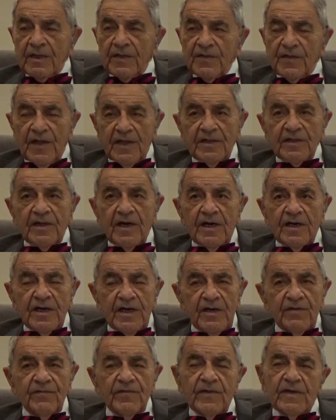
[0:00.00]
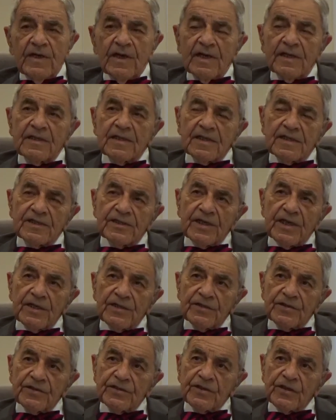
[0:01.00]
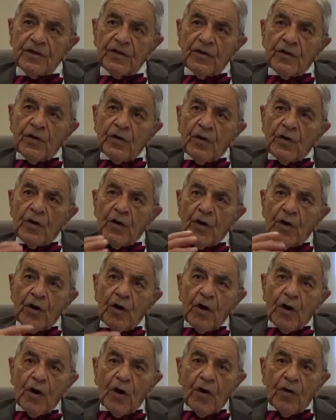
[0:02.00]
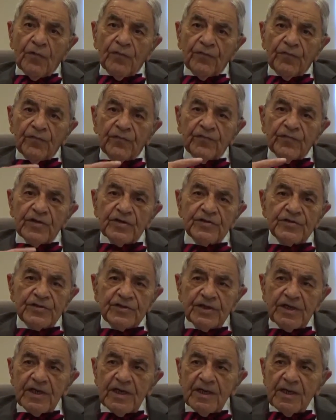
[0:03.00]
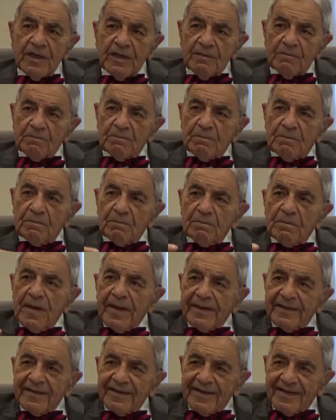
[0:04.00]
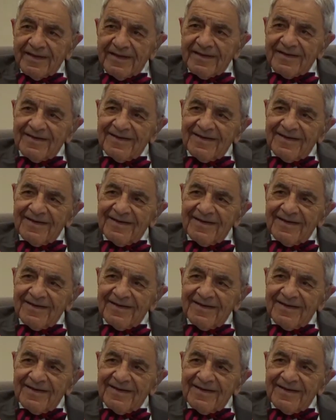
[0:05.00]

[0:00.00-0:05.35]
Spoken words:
That guy even had a sense of the steel bending.